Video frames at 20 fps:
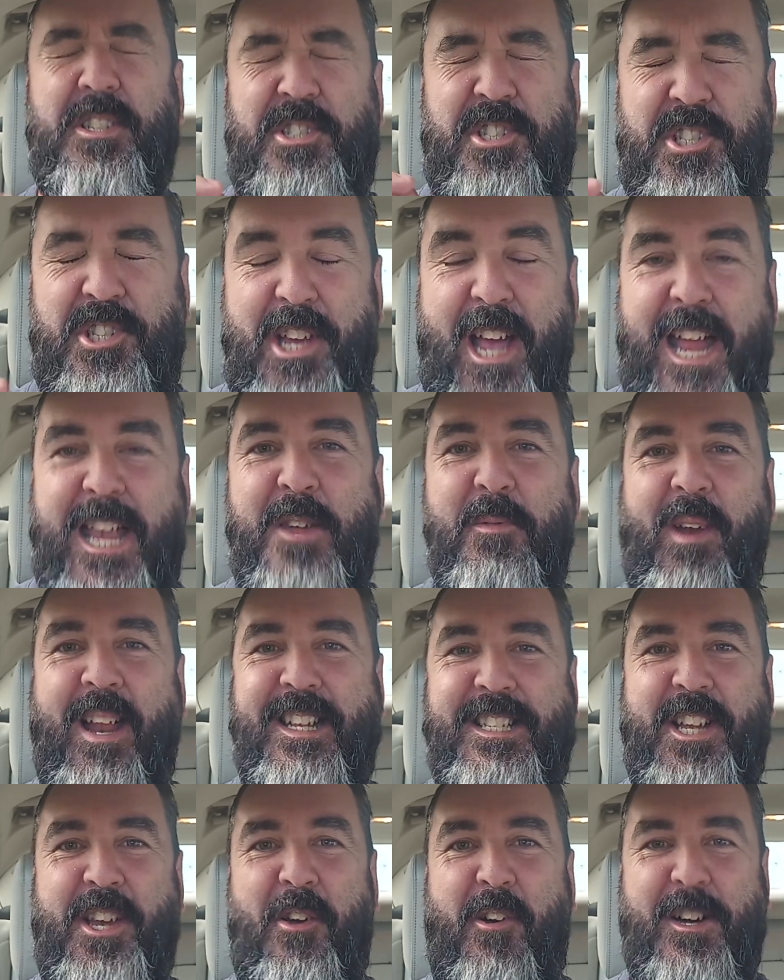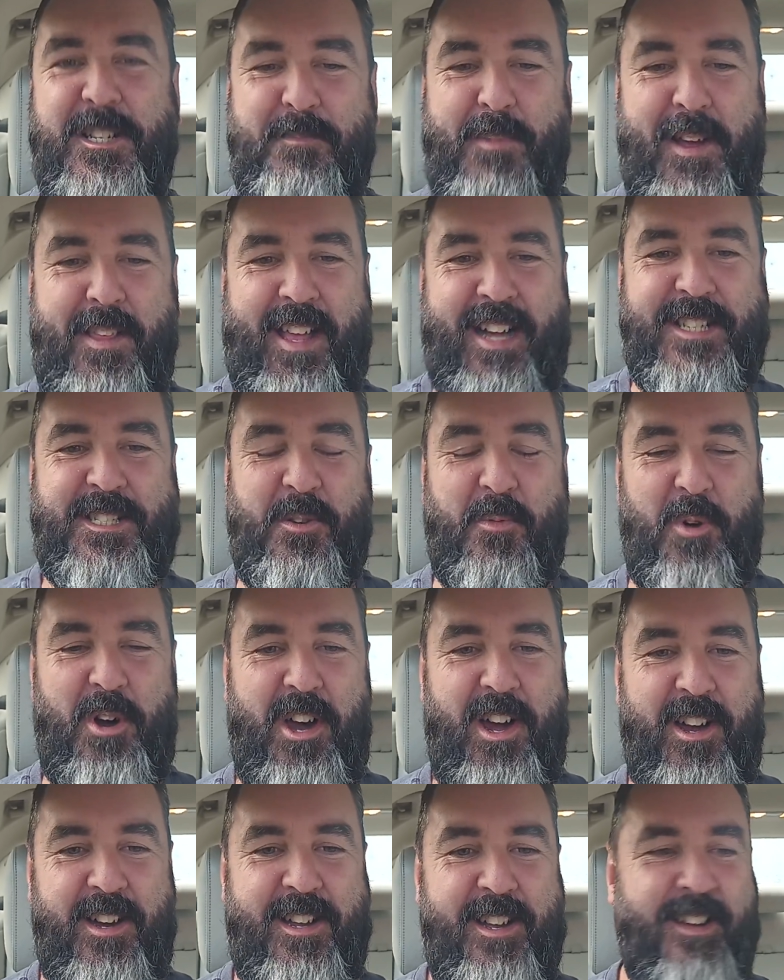Genuinely did not expect that to
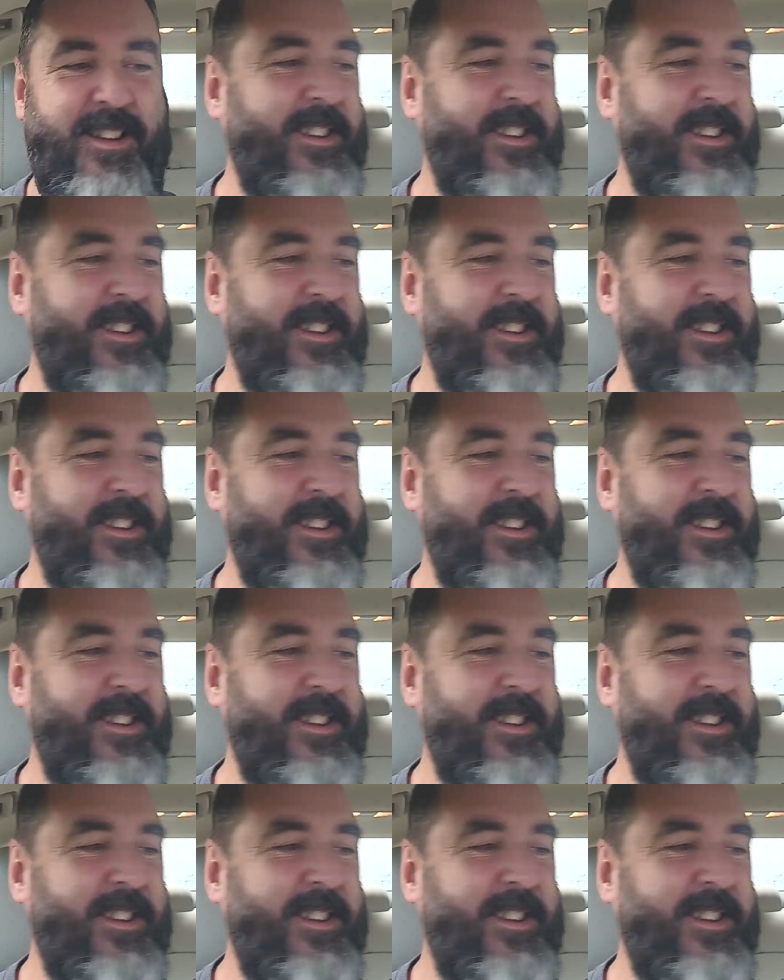work.